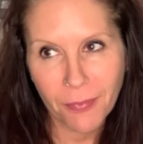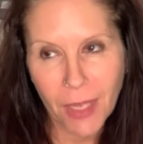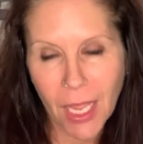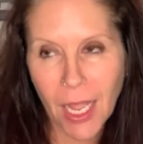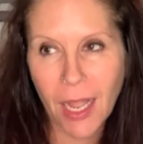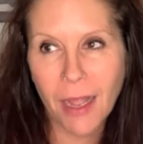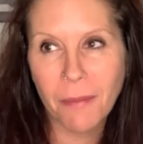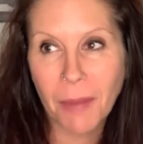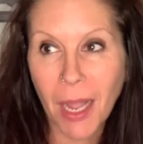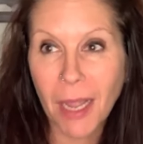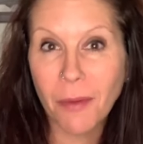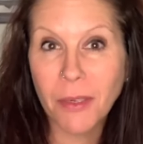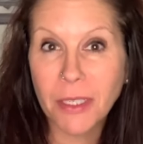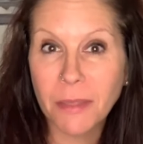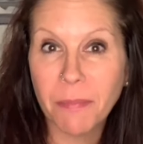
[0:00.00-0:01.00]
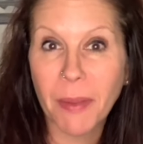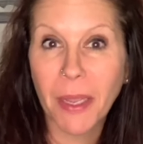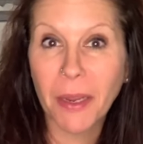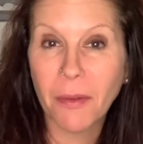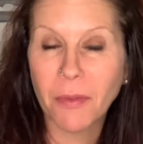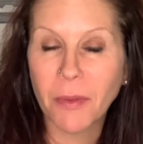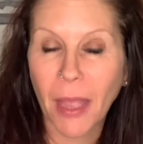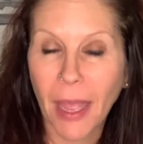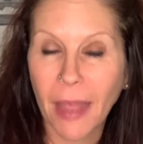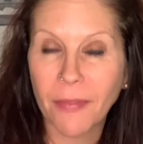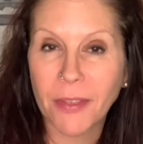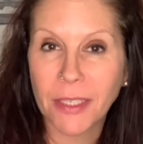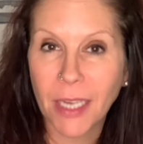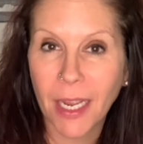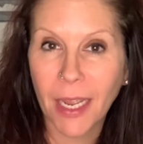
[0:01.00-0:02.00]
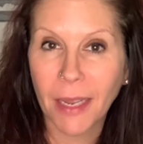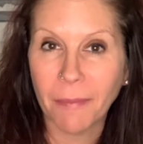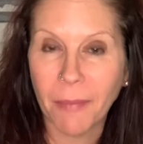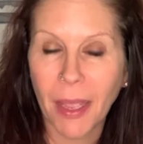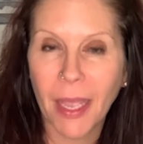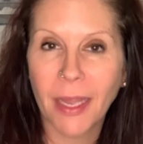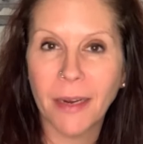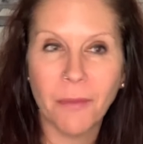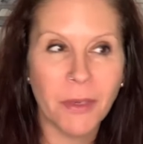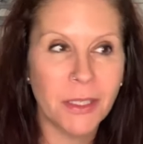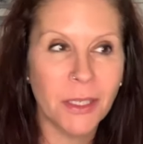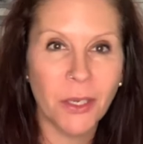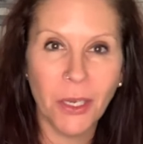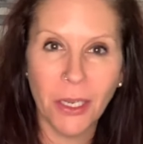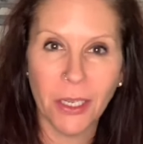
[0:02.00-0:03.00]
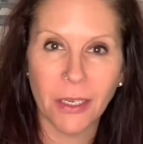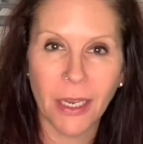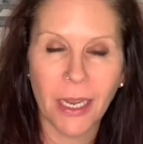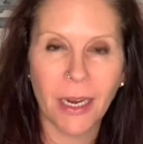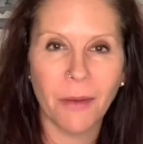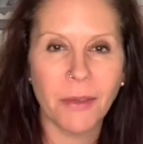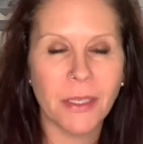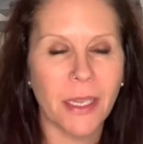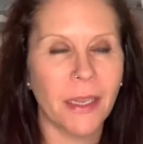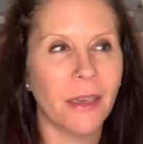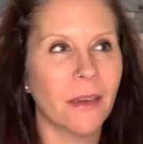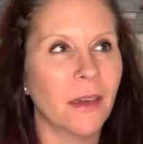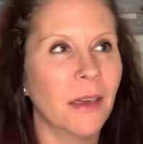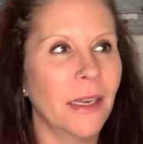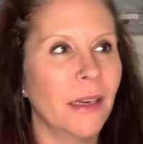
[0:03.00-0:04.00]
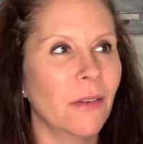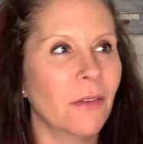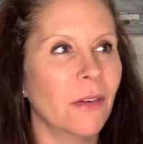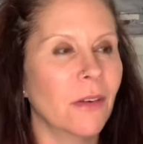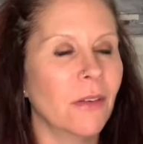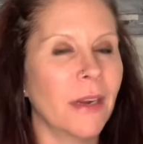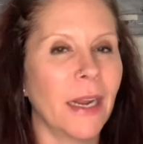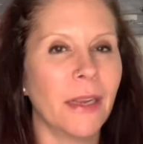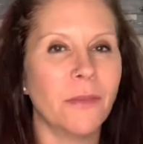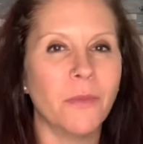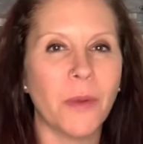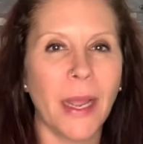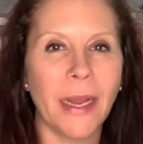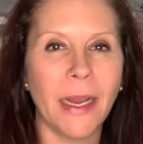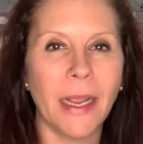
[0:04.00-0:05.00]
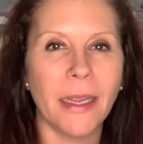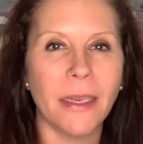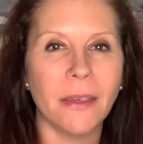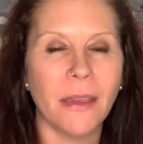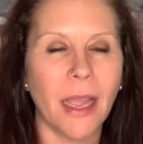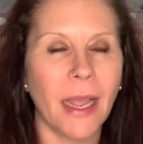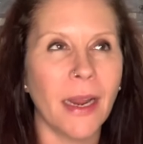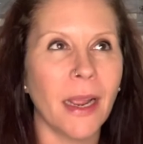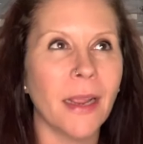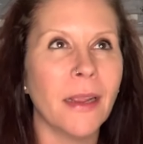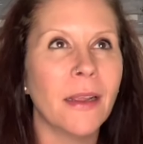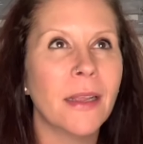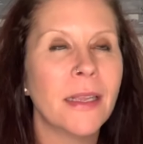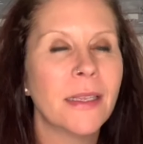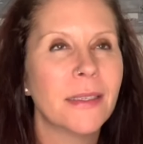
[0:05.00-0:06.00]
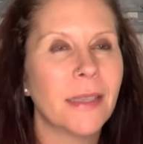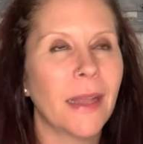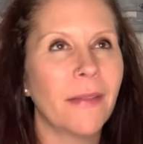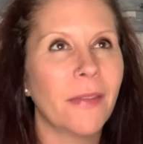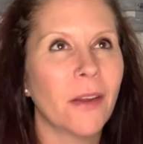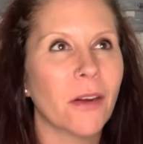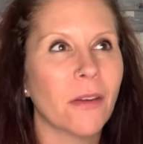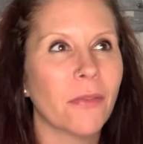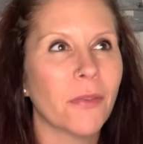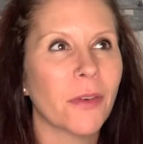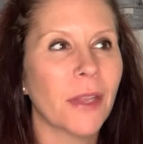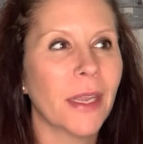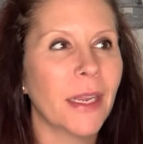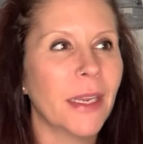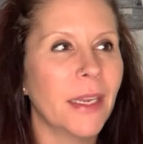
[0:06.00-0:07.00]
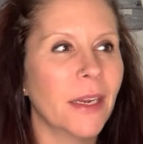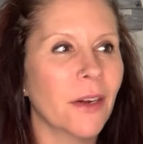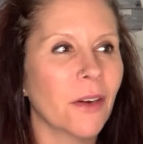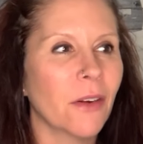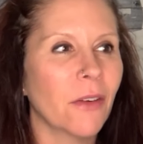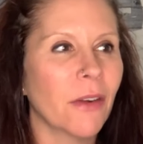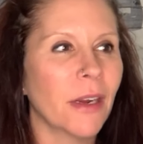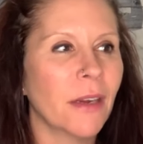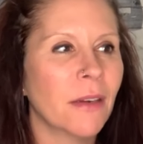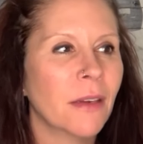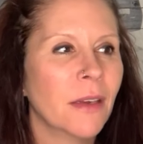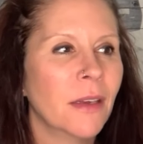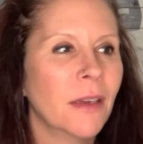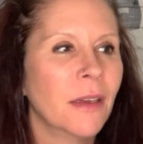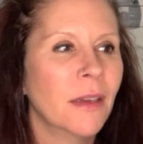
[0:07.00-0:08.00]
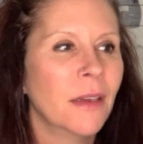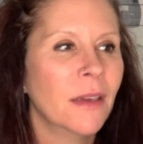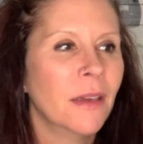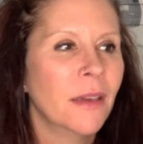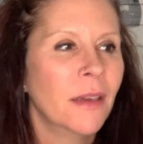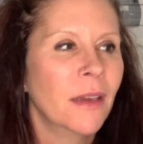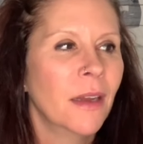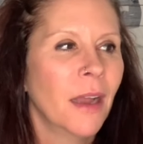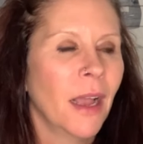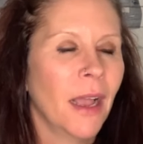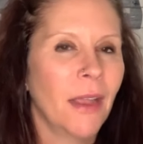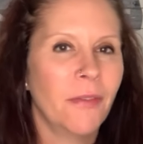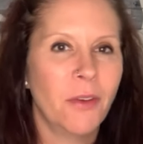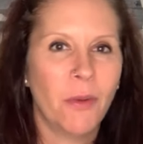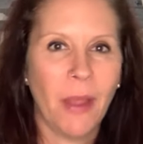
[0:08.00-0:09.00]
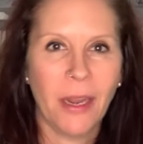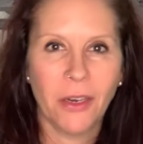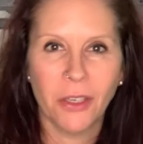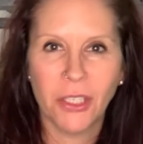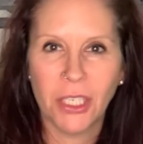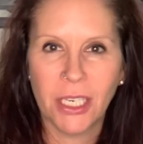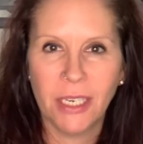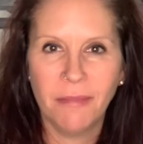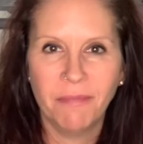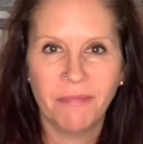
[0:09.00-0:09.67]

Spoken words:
I was big at the time and it wasn't good. And I was like, oh, I don't know. And I sat there for like a year going, I have no energy.